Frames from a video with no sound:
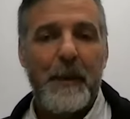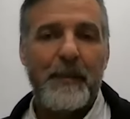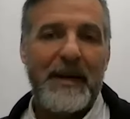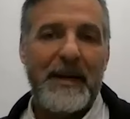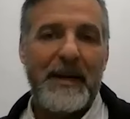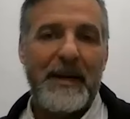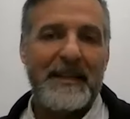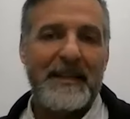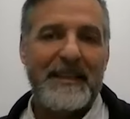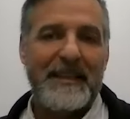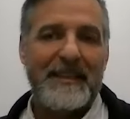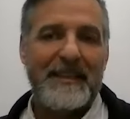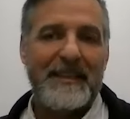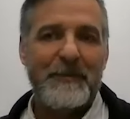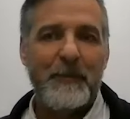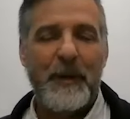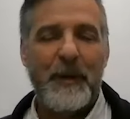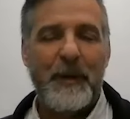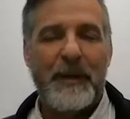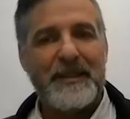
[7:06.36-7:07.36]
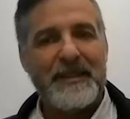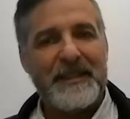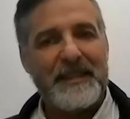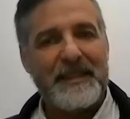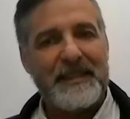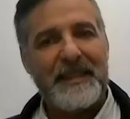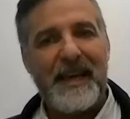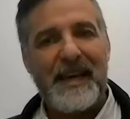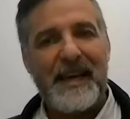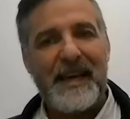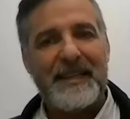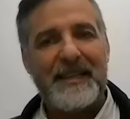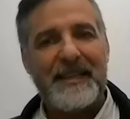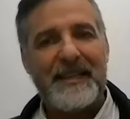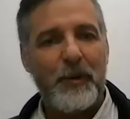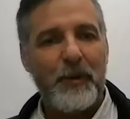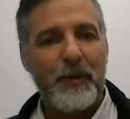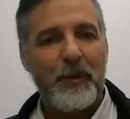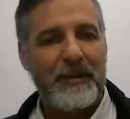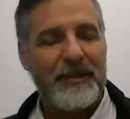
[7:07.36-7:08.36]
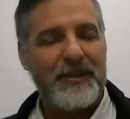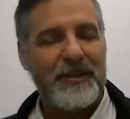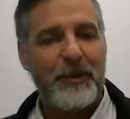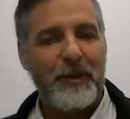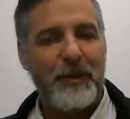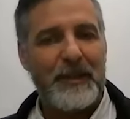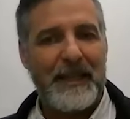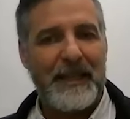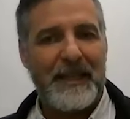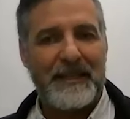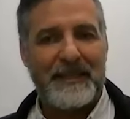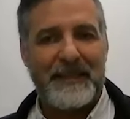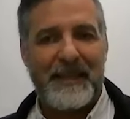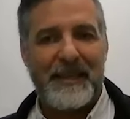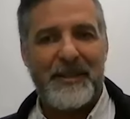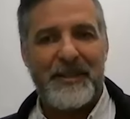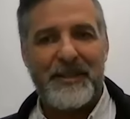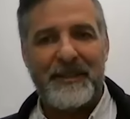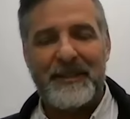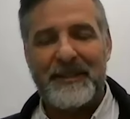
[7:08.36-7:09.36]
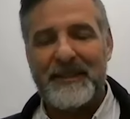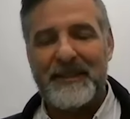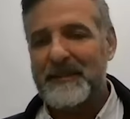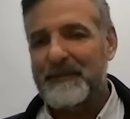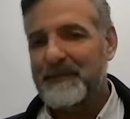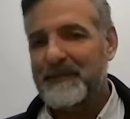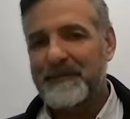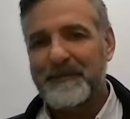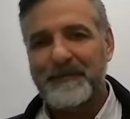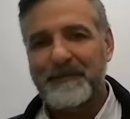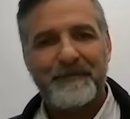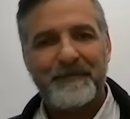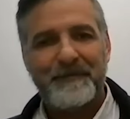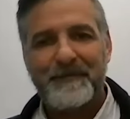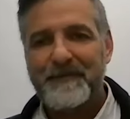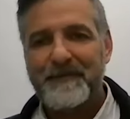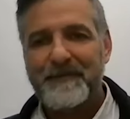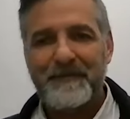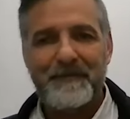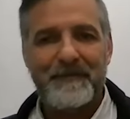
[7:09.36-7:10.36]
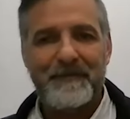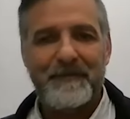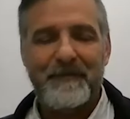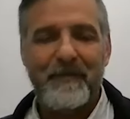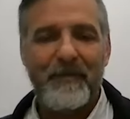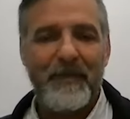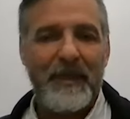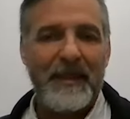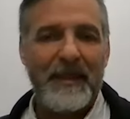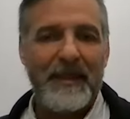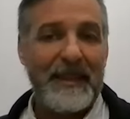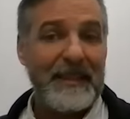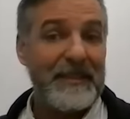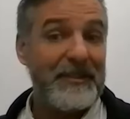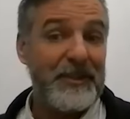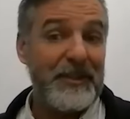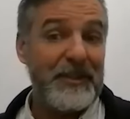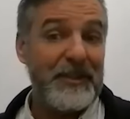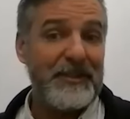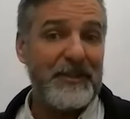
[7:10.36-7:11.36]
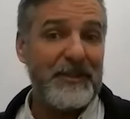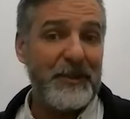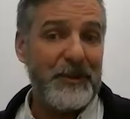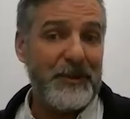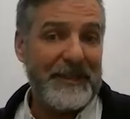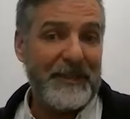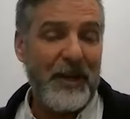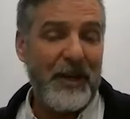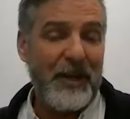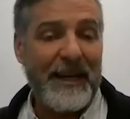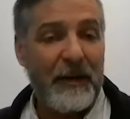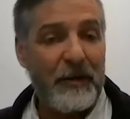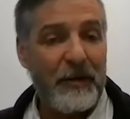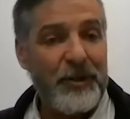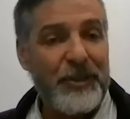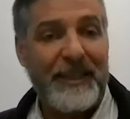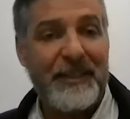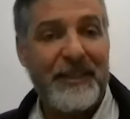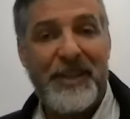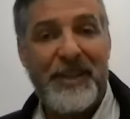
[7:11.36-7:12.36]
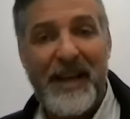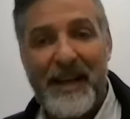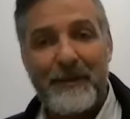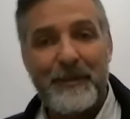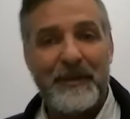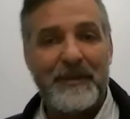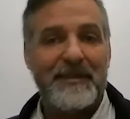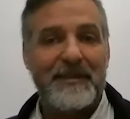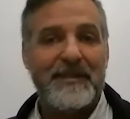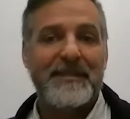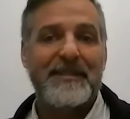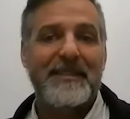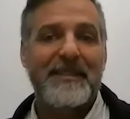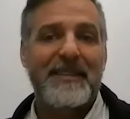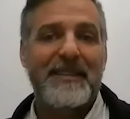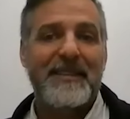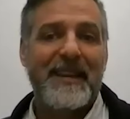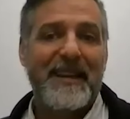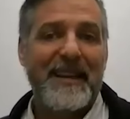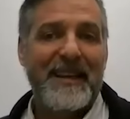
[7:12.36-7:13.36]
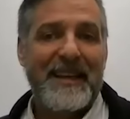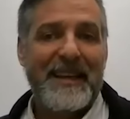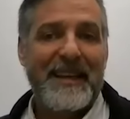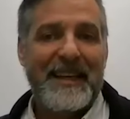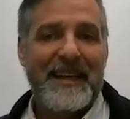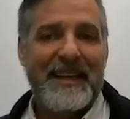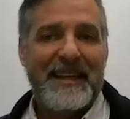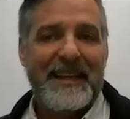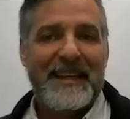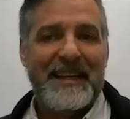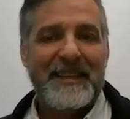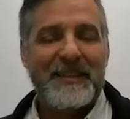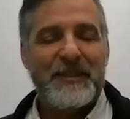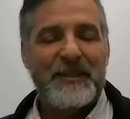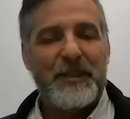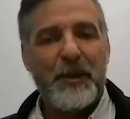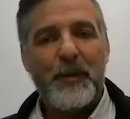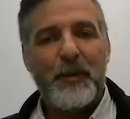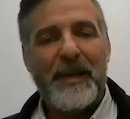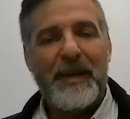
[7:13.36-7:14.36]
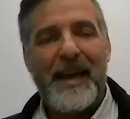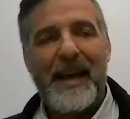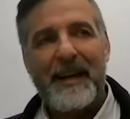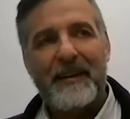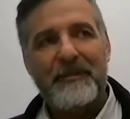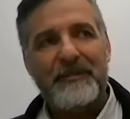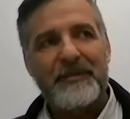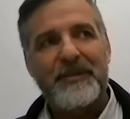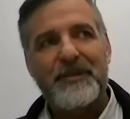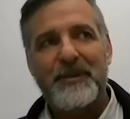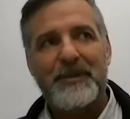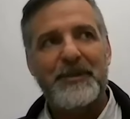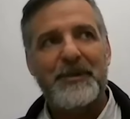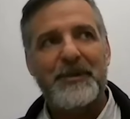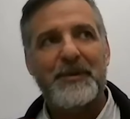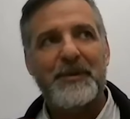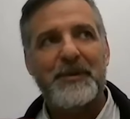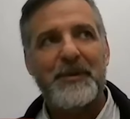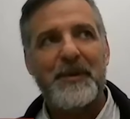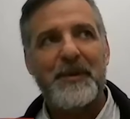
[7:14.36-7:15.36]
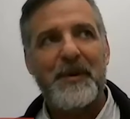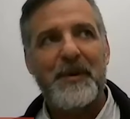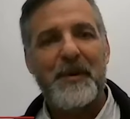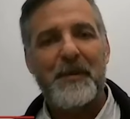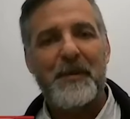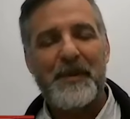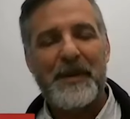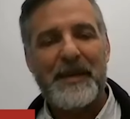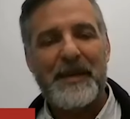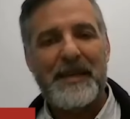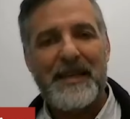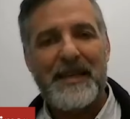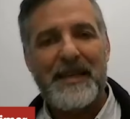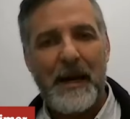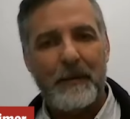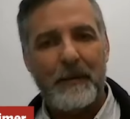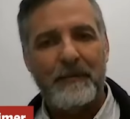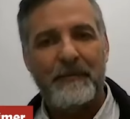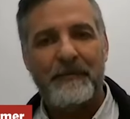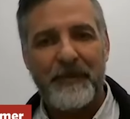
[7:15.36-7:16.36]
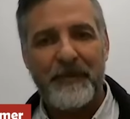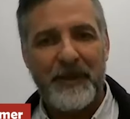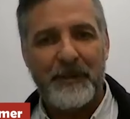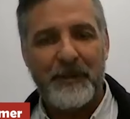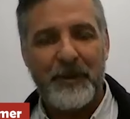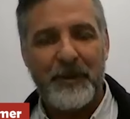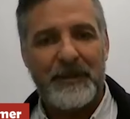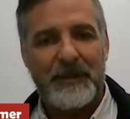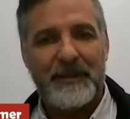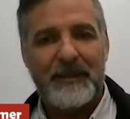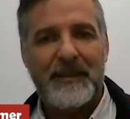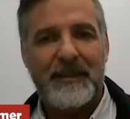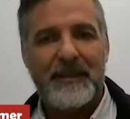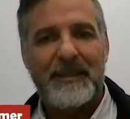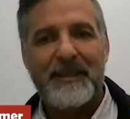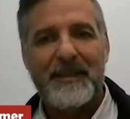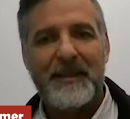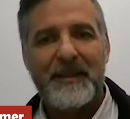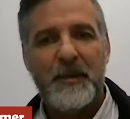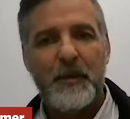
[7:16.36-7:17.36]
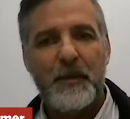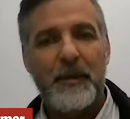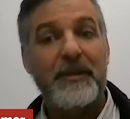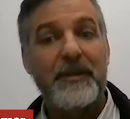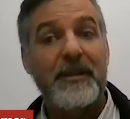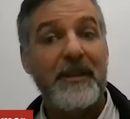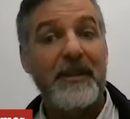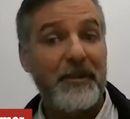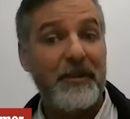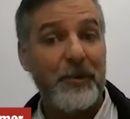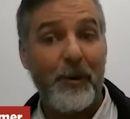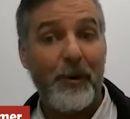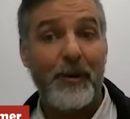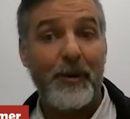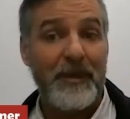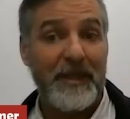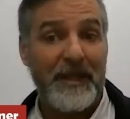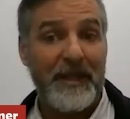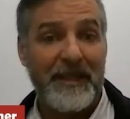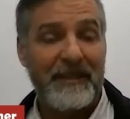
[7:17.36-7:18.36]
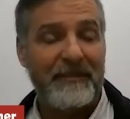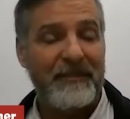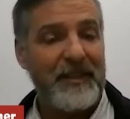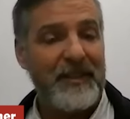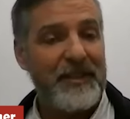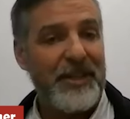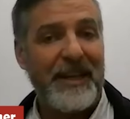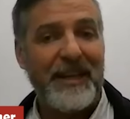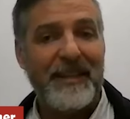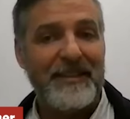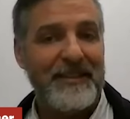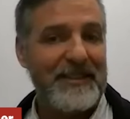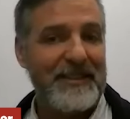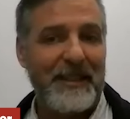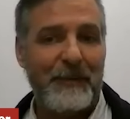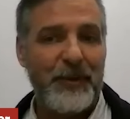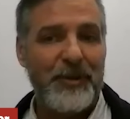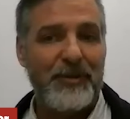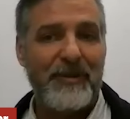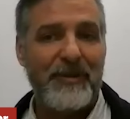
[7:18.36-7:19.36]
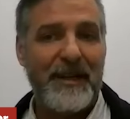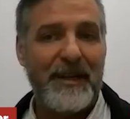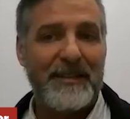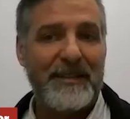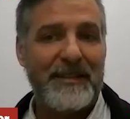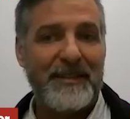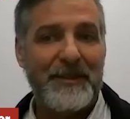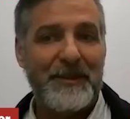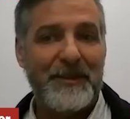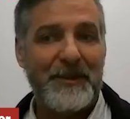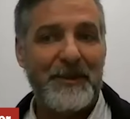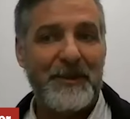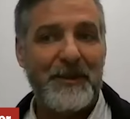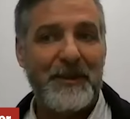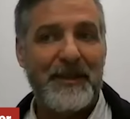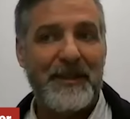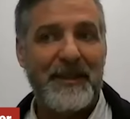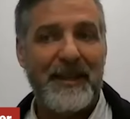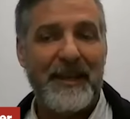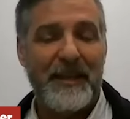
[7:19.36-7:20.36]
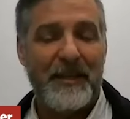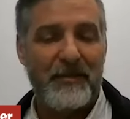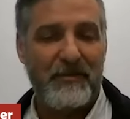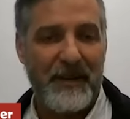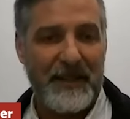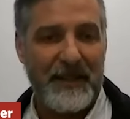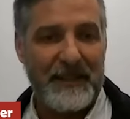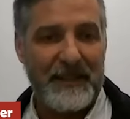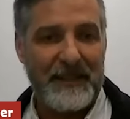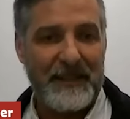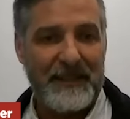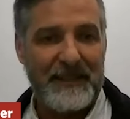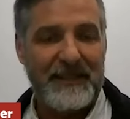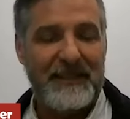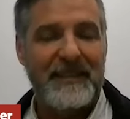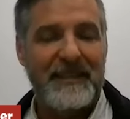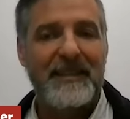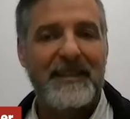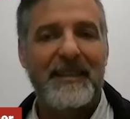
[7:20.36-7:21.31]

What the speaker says: But whether it's society or whether it's organizations, that's just usually not how change happens. And so we have to be comfortable with the enormity of the changes that we're trying to address,